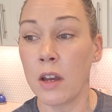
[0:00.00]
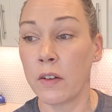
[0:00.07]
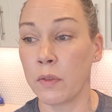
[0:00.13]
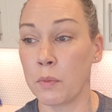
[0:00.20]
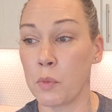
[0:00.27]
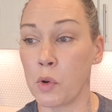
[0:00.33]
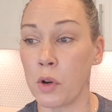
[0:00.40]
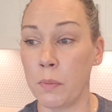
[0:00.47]
for
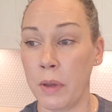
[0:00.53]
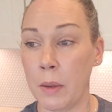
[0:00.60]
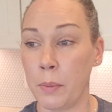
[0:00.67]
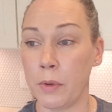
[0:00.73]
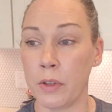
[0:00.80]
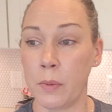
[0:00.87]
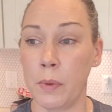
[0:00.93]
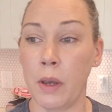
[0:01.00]
more
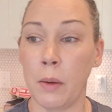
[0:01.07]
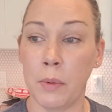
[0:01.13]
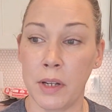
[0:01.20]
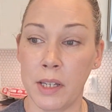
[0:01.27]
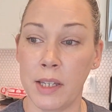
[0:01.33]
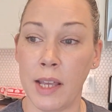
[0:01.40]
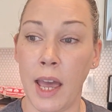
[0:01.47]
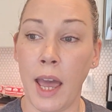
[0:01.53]
people to be able to
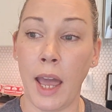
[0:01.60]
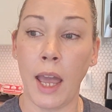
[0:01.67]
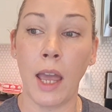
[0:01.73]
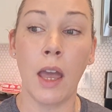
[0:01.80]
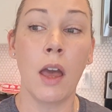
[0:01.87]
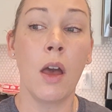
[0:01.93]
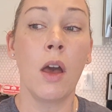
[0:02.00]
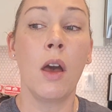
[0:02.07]

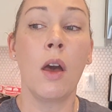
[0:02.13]
say